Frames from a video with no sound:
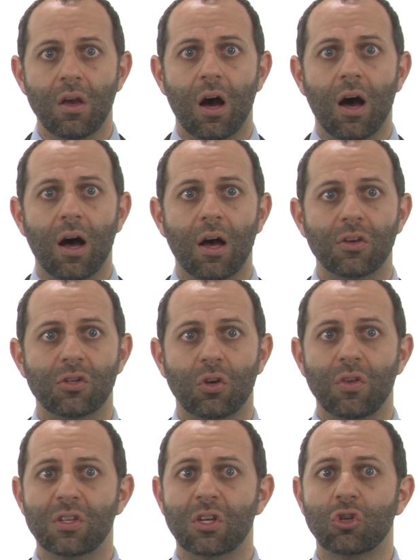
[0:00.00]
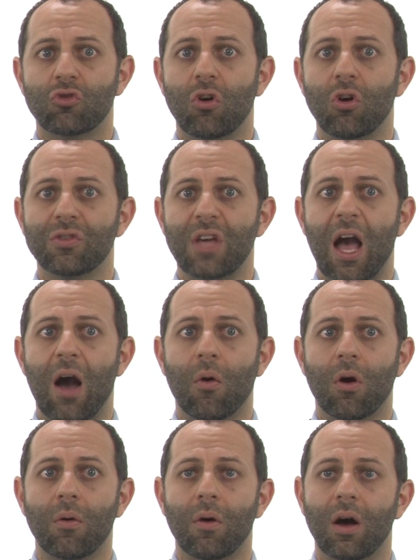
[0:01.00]
Uh, so this controls
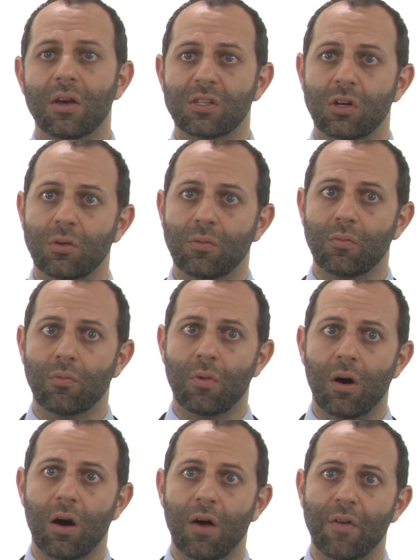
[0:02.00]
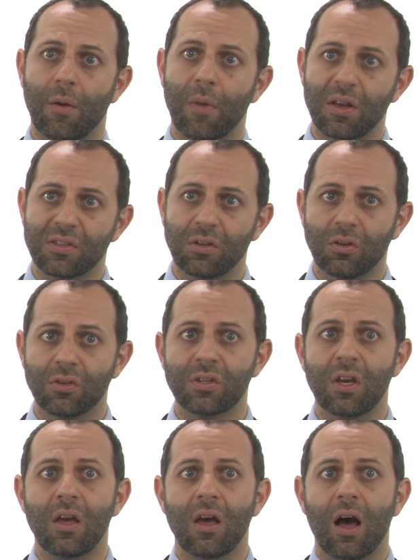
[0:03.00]
our uh, certain uh, of our muscles
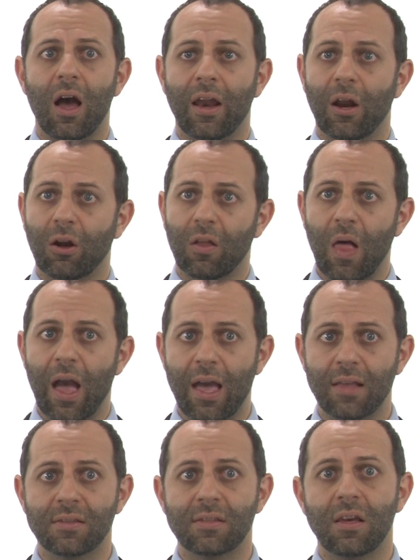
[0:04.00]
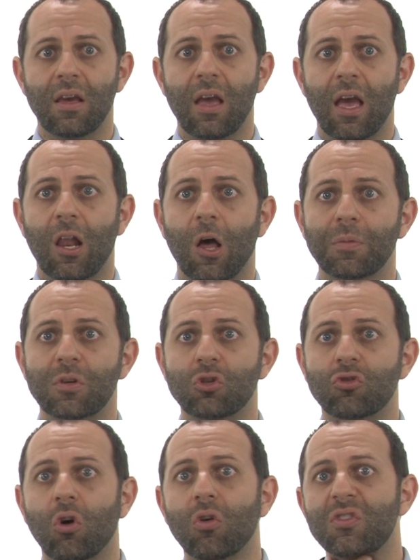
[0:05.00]
and our glands it helps
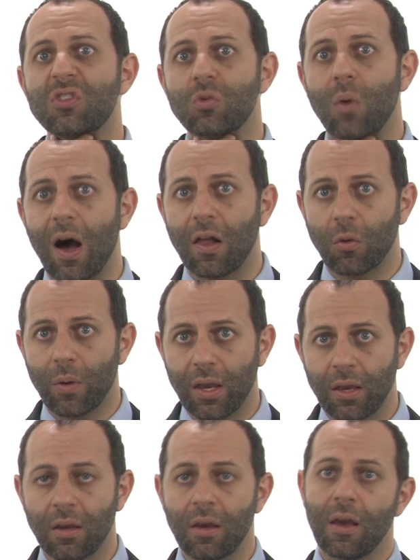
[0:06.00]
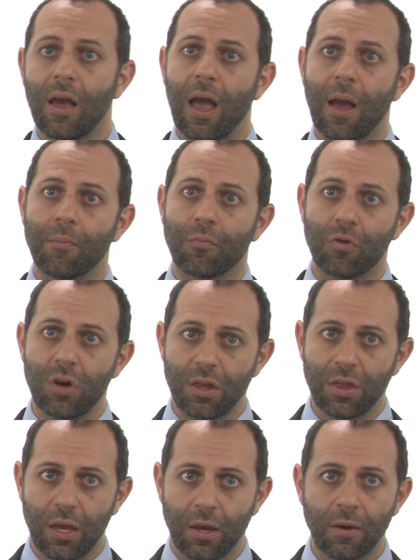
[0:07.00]
control swallowing and
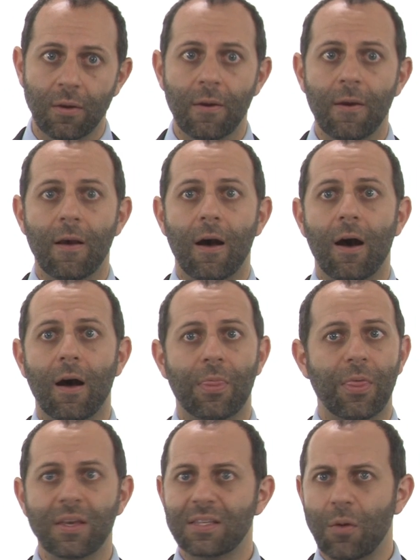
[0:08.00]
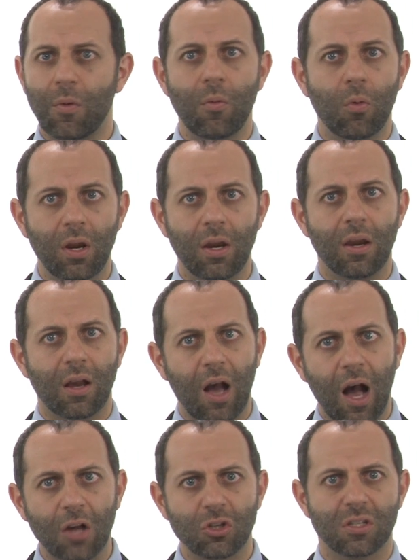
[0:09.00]
breathing, uh, things that we wouldn't
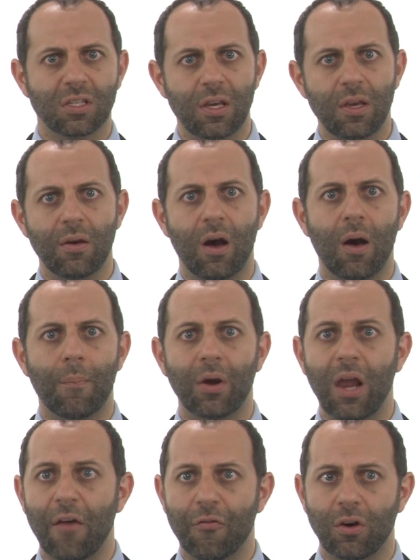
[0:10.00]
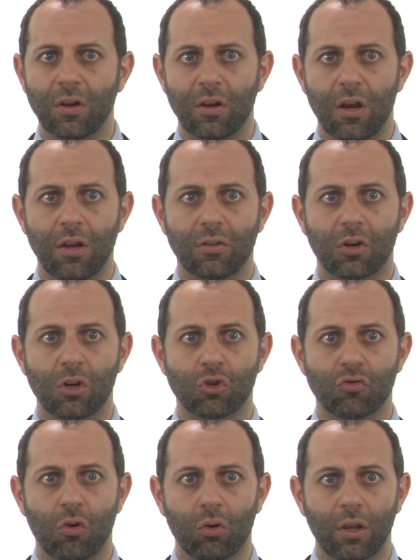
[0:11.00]
consciously uh, put effort into
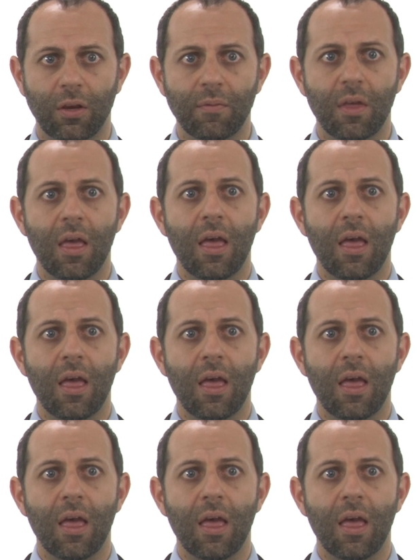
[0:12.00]
controlling.